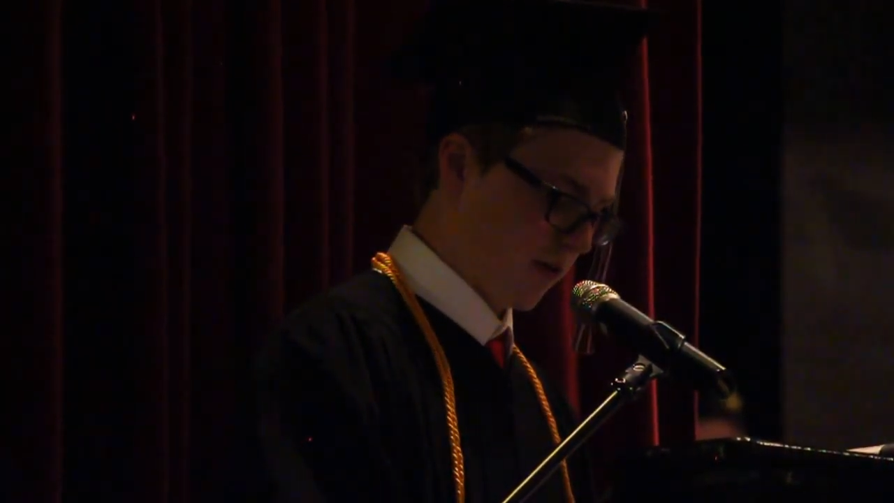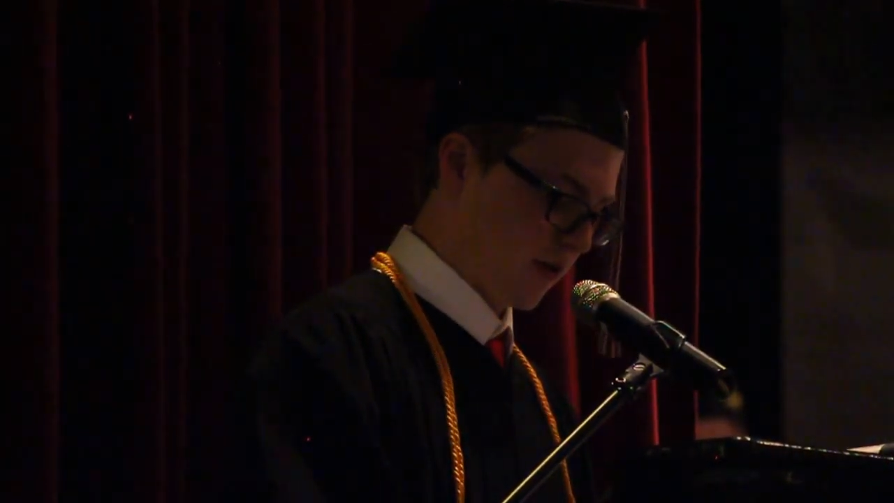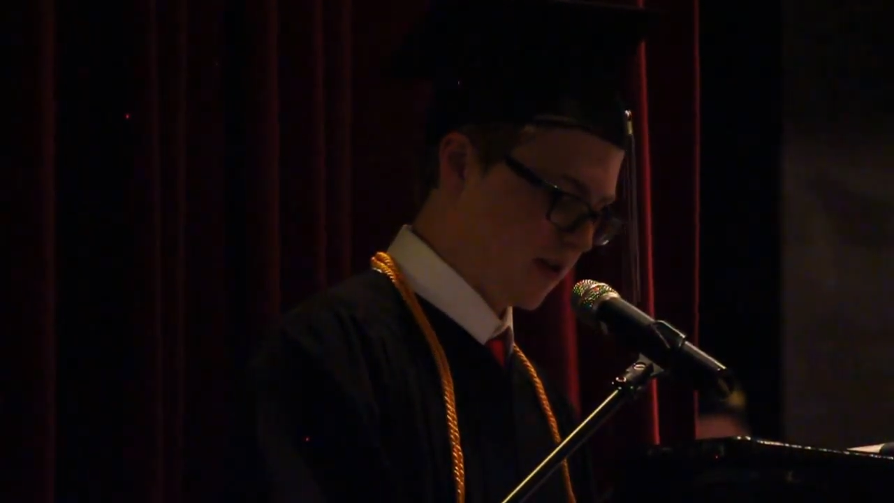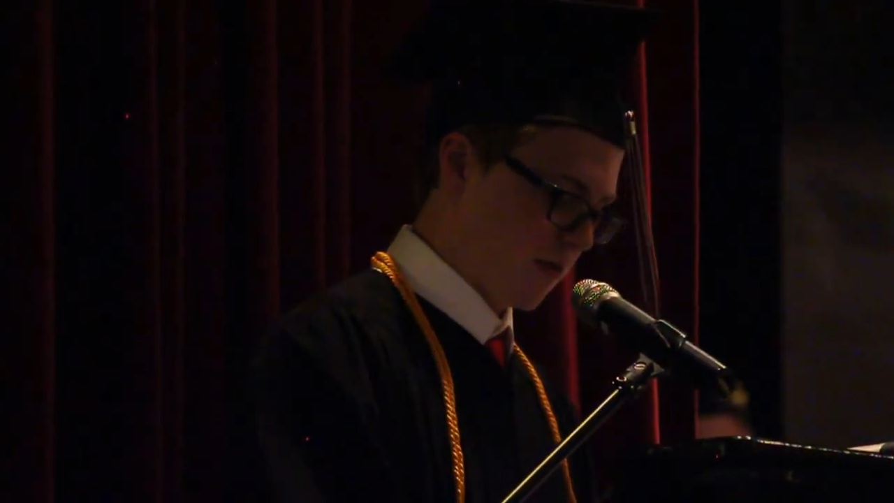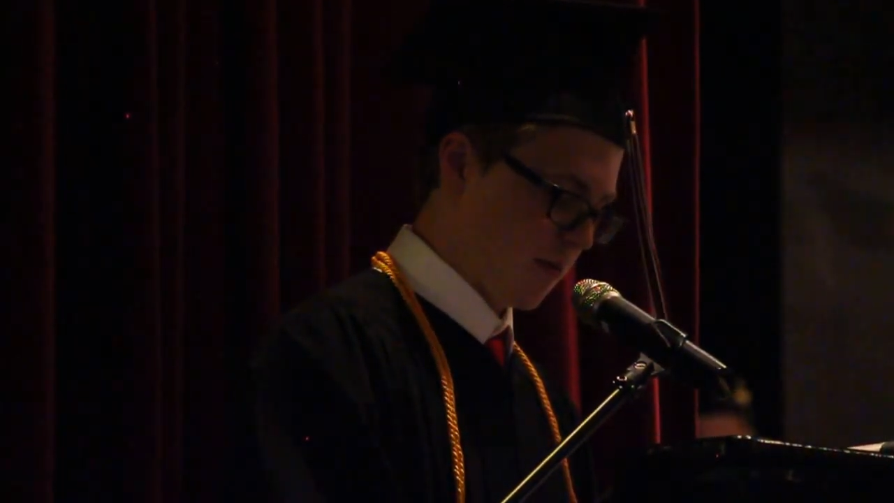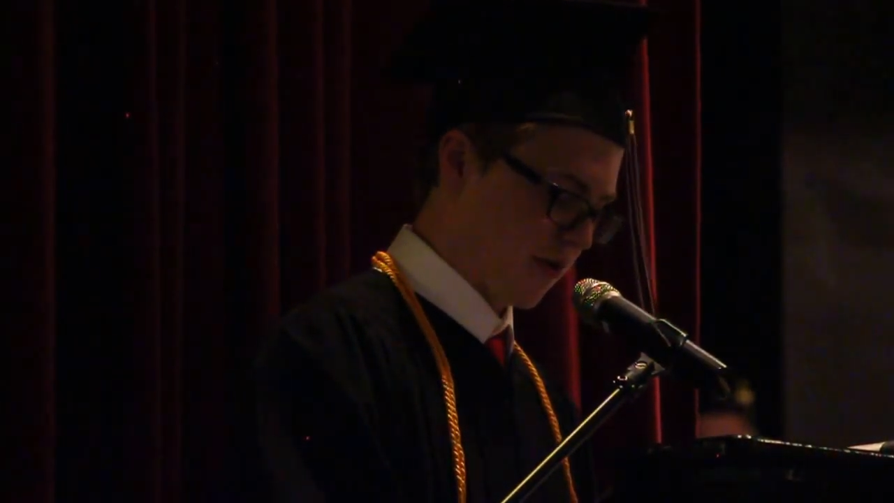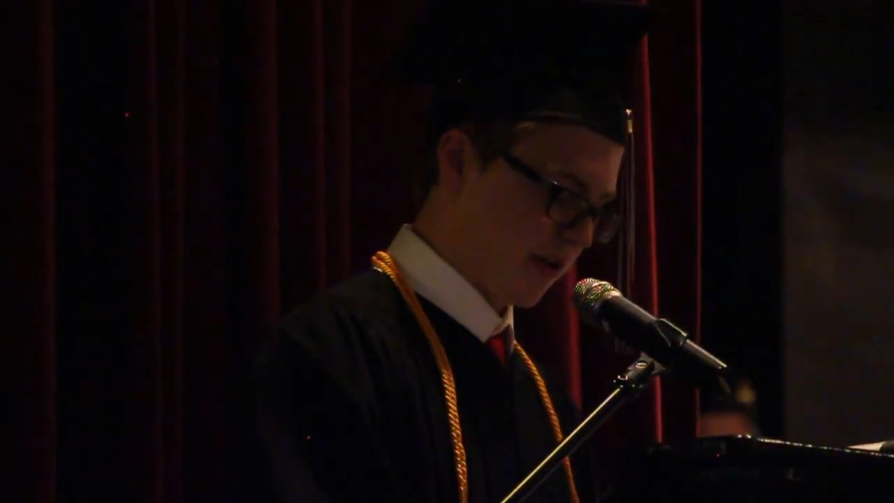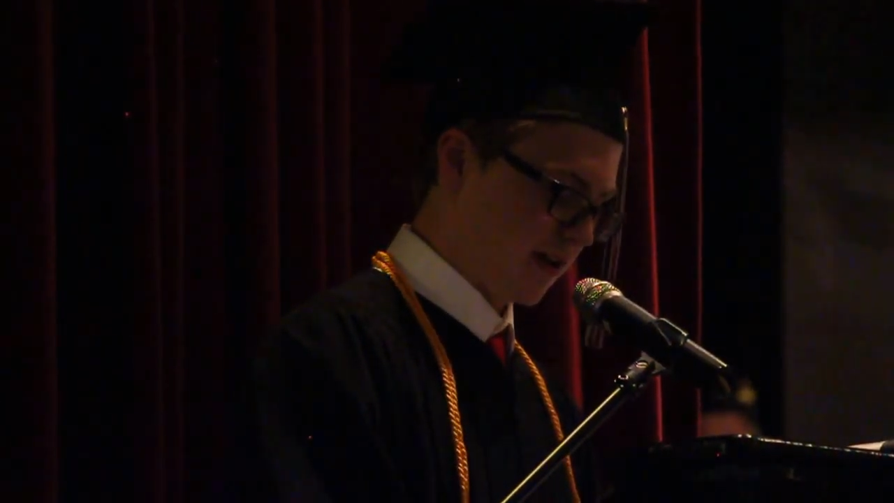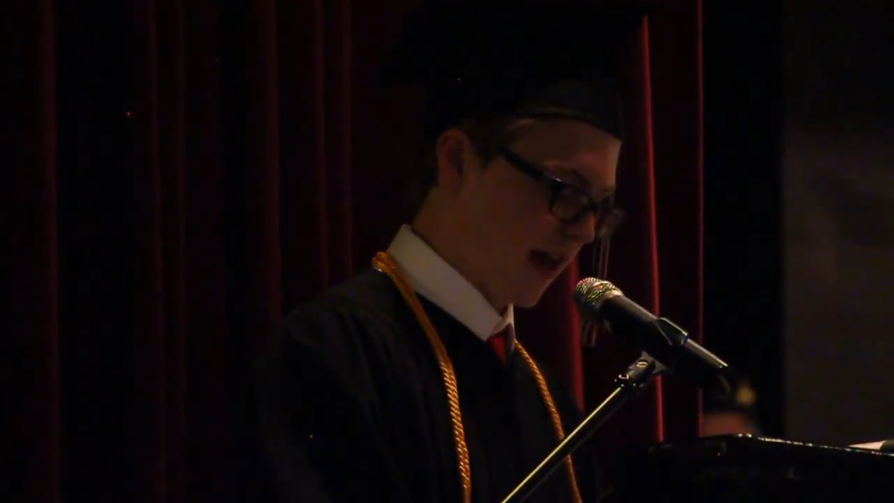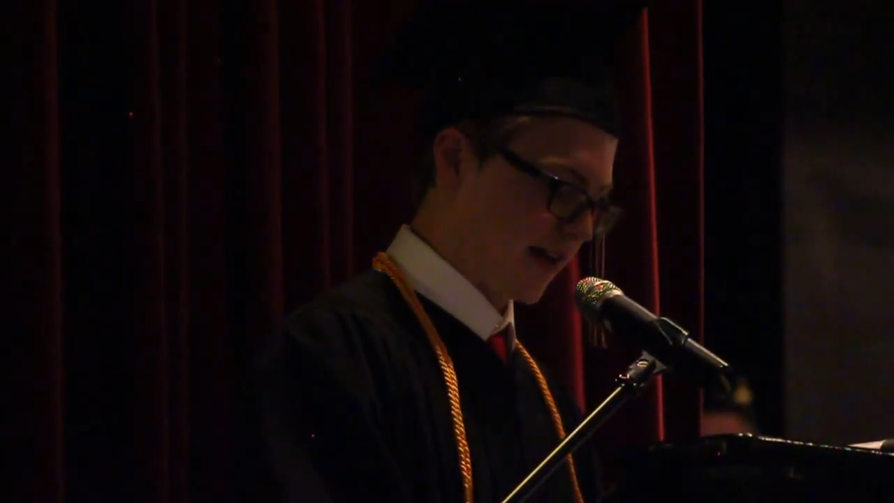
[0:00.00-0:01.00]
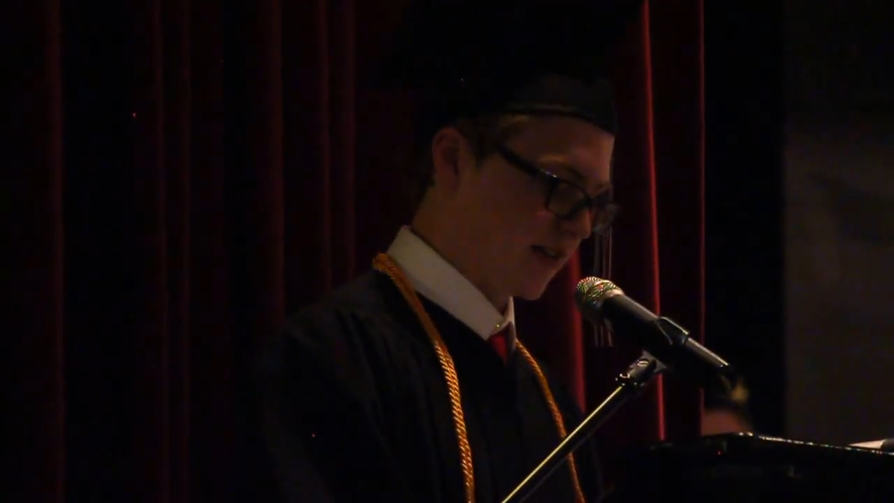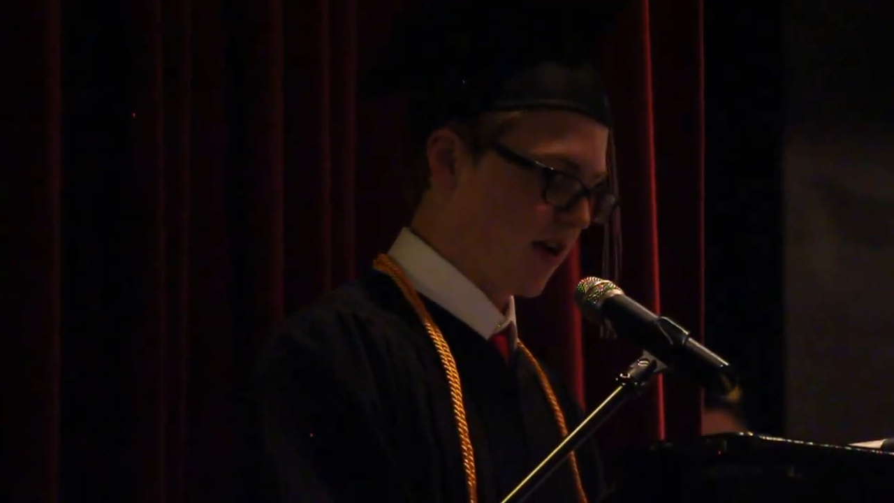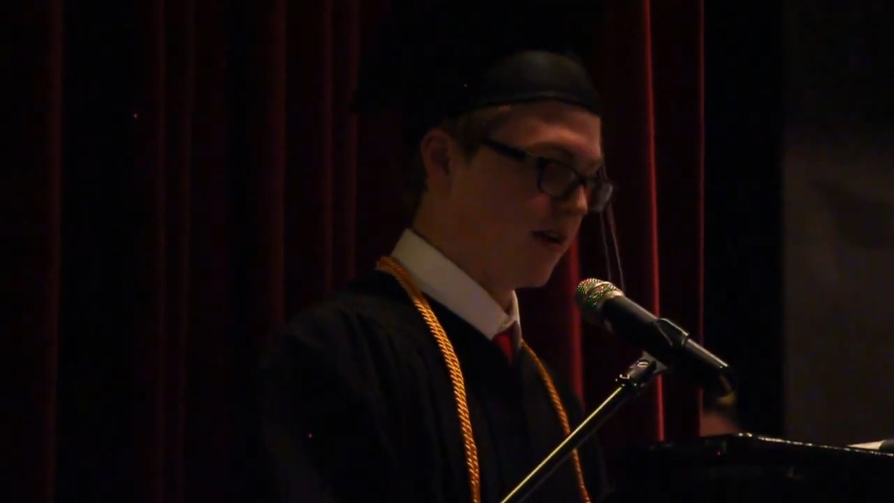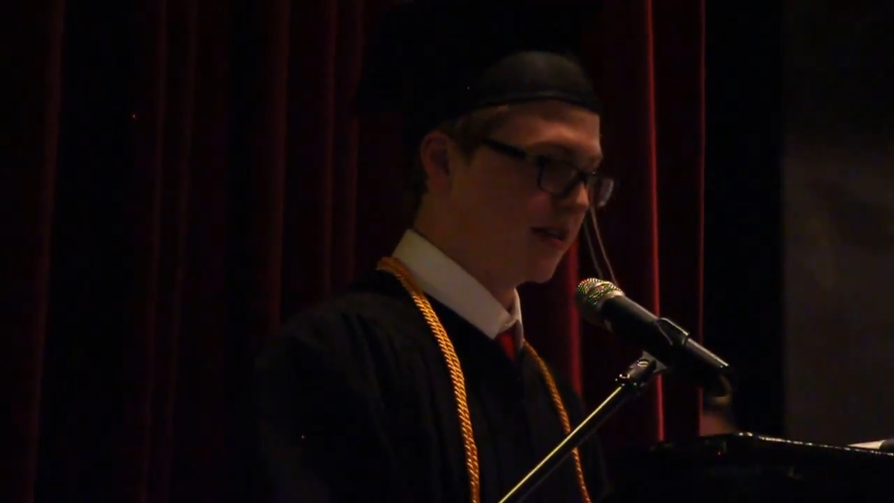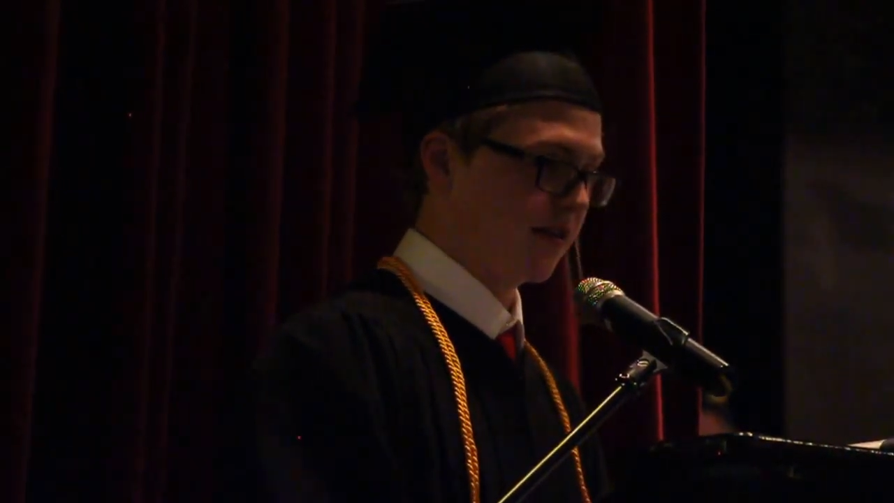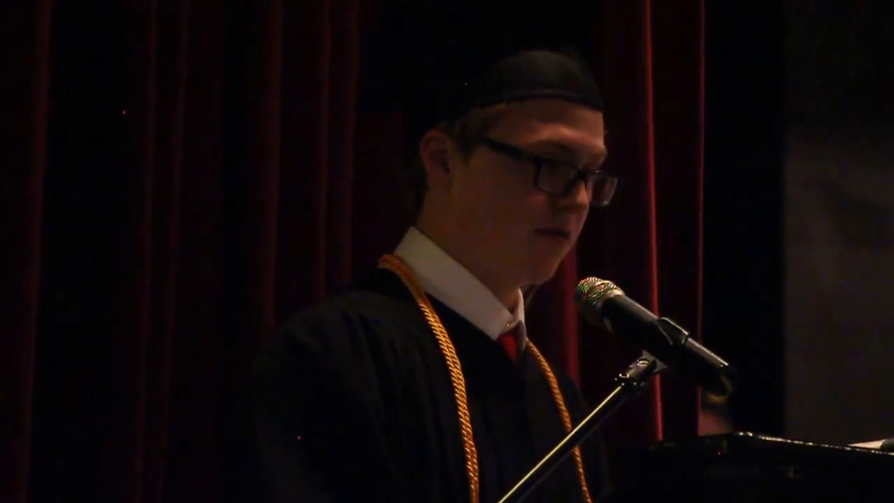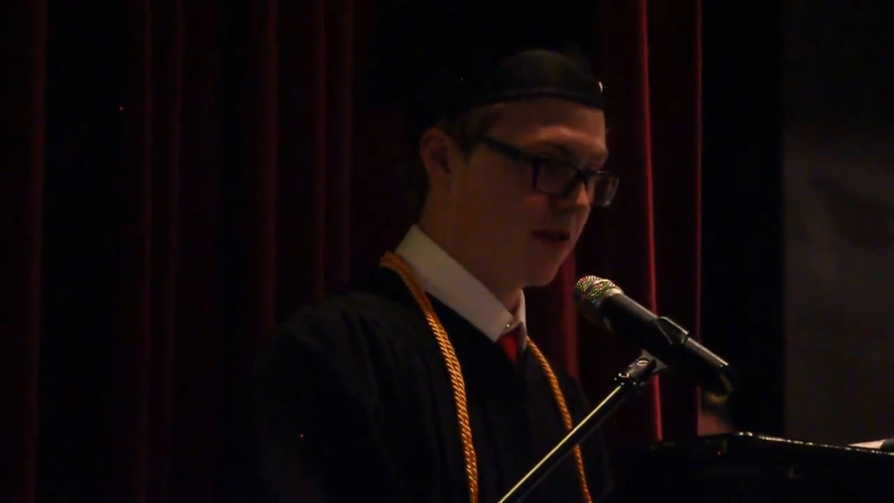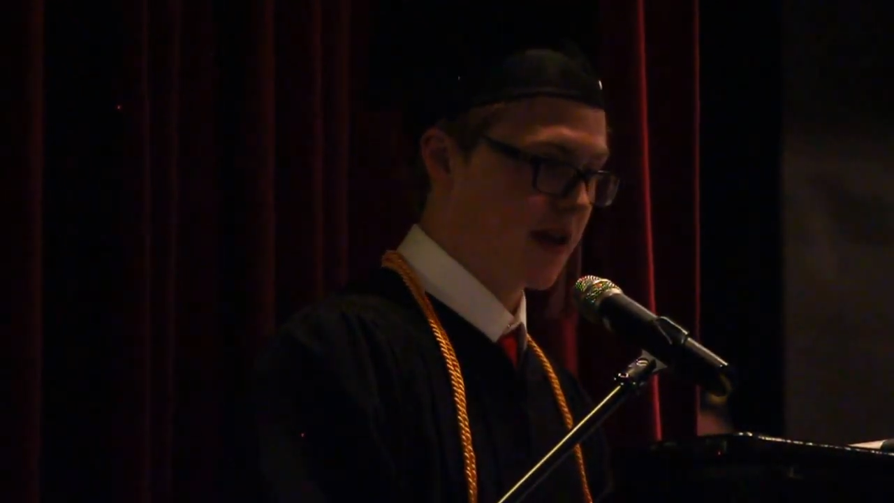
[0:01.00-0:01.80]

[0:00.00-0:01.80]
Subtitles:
only to be merely glanced at on several